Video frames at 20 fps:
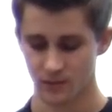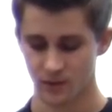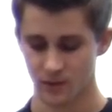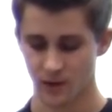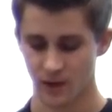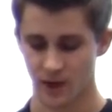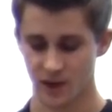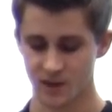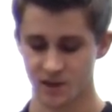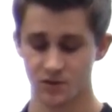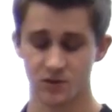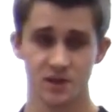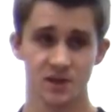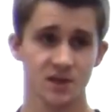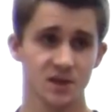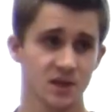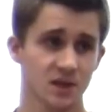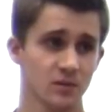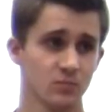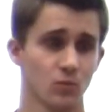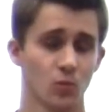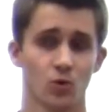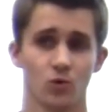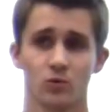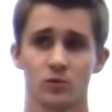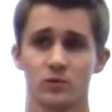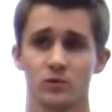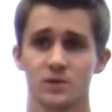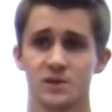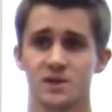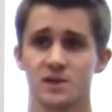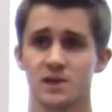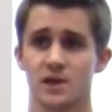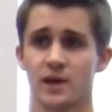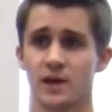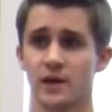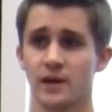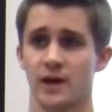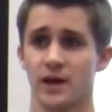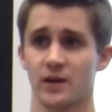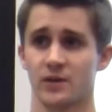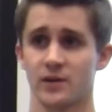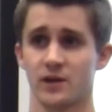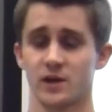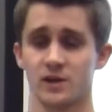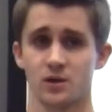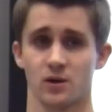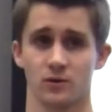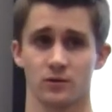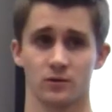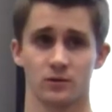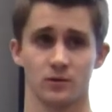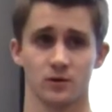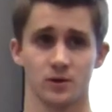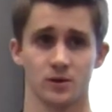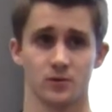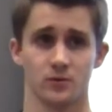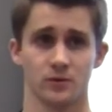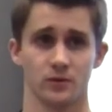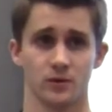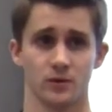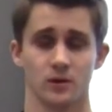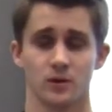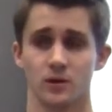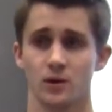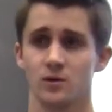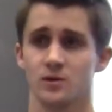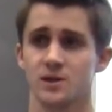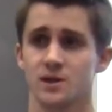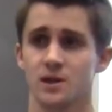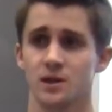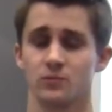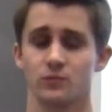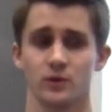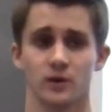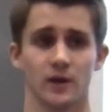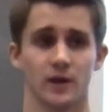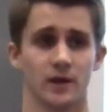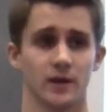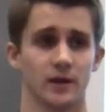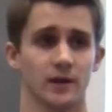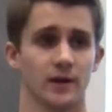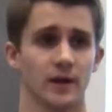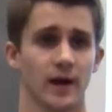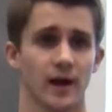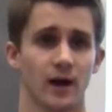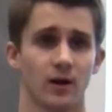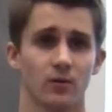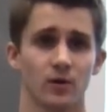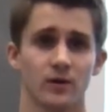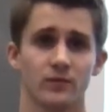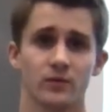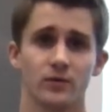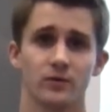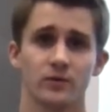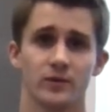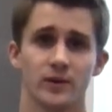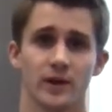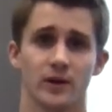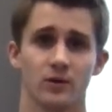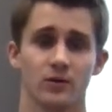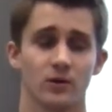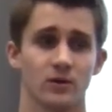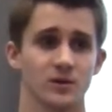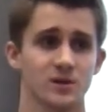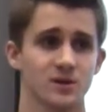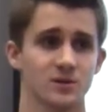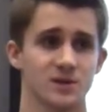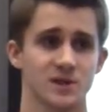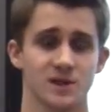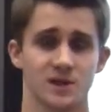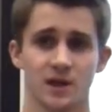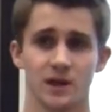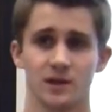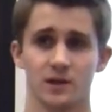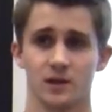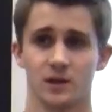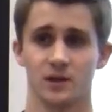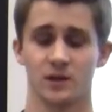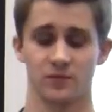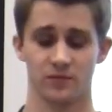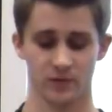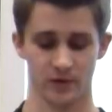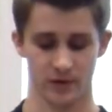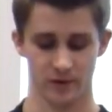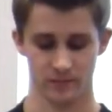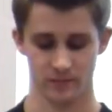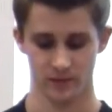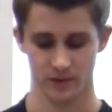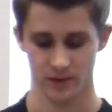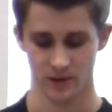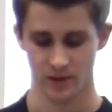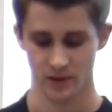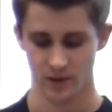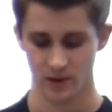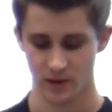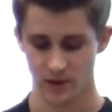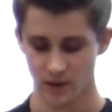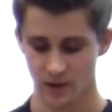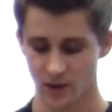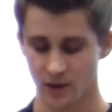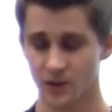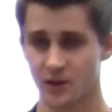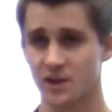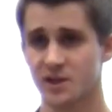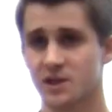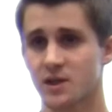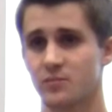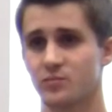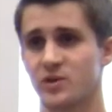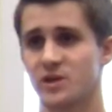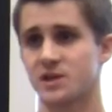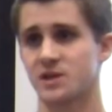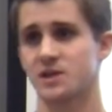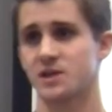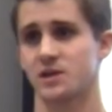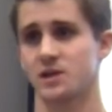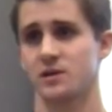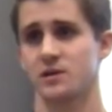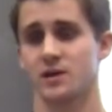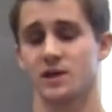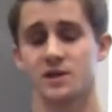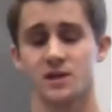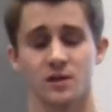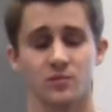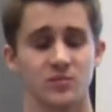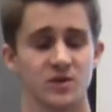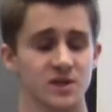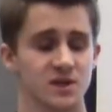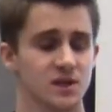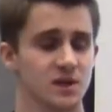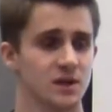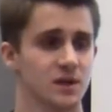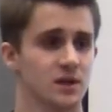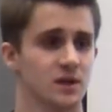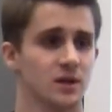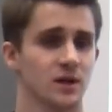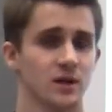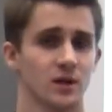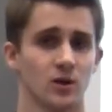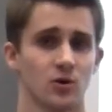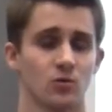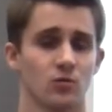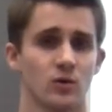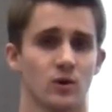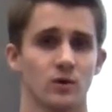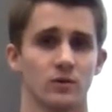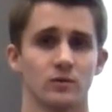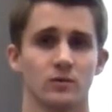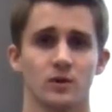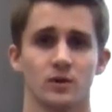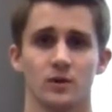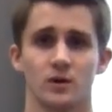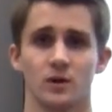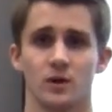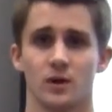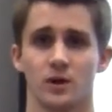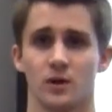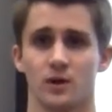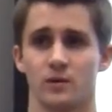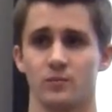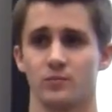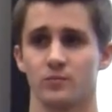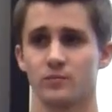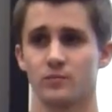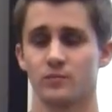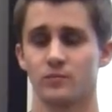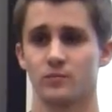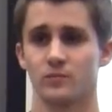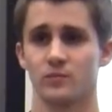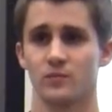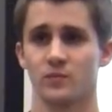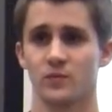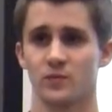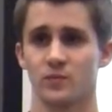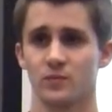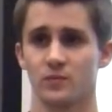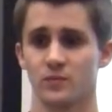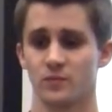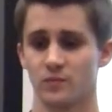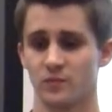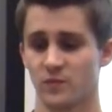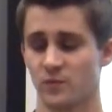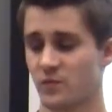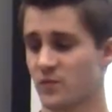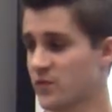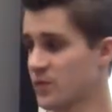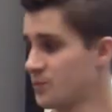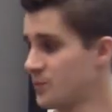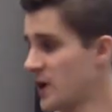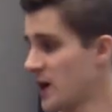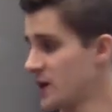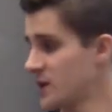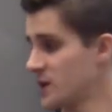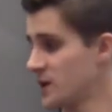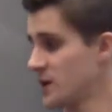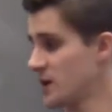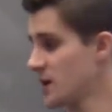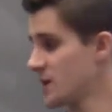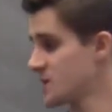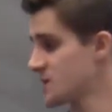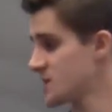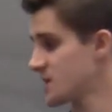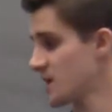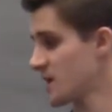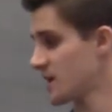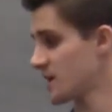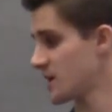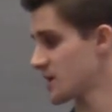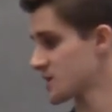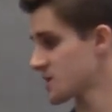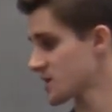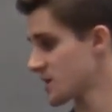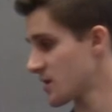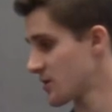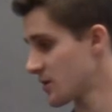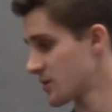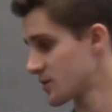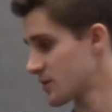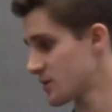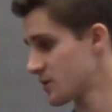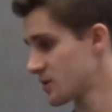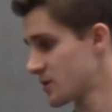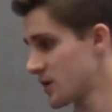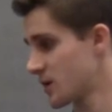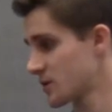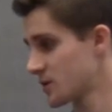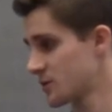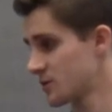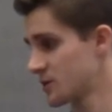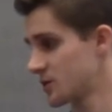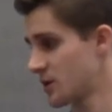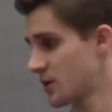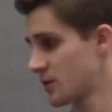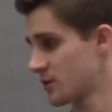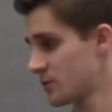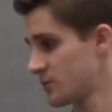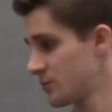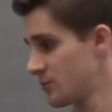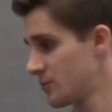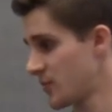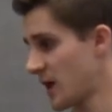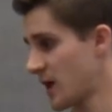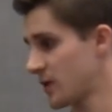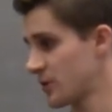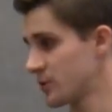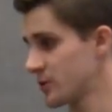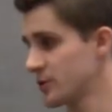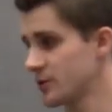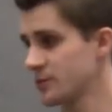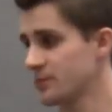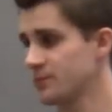As you can see, morals and ethics are closely related. However, they are also slightly different. This can be seen in a quote by the NCIS character Dr. Donald Mallard.